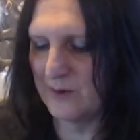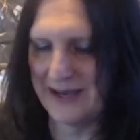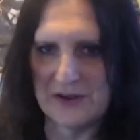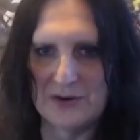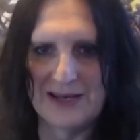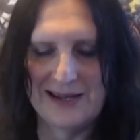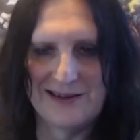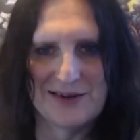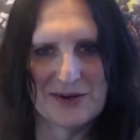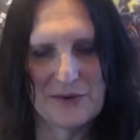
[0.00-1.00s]
why you need,
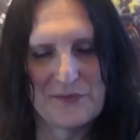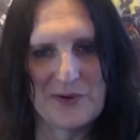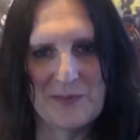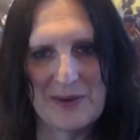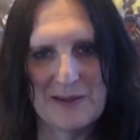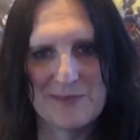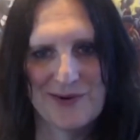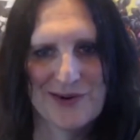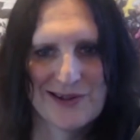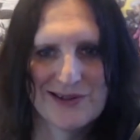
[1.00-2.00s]
you know, a few
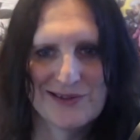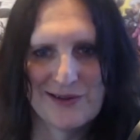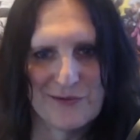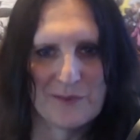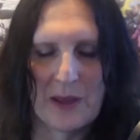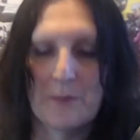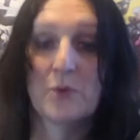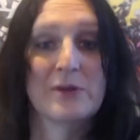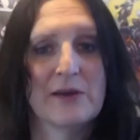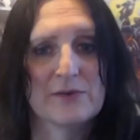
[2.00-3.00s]
people and different
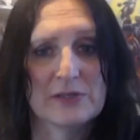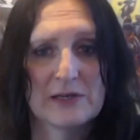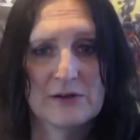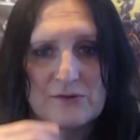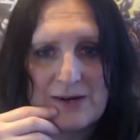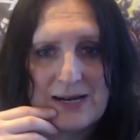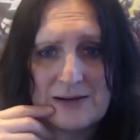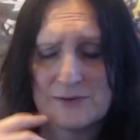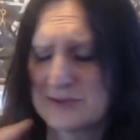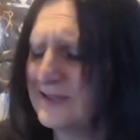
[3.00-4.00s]
people with different skills, right? I was